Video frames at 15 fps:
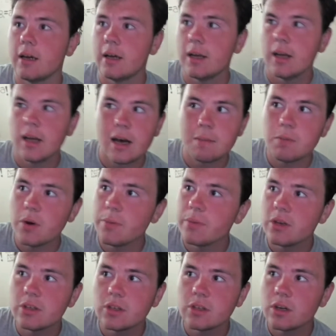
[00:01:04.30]
a moment of
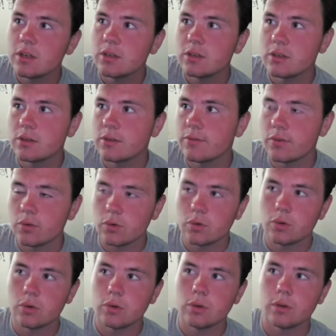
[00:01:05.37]
silence for
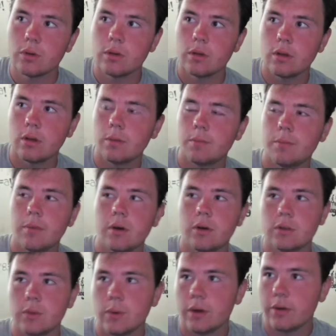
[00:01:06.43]
passed away
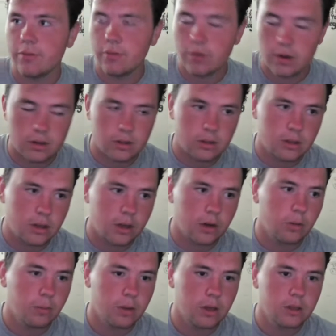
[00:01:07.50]
friend
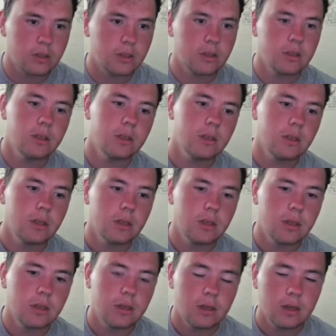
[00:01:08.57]
Technoblade.
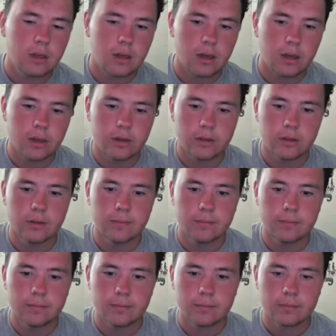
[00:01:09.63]
And
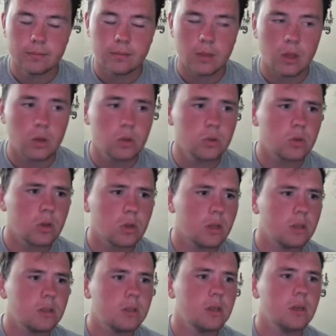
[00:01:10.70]
I would also like to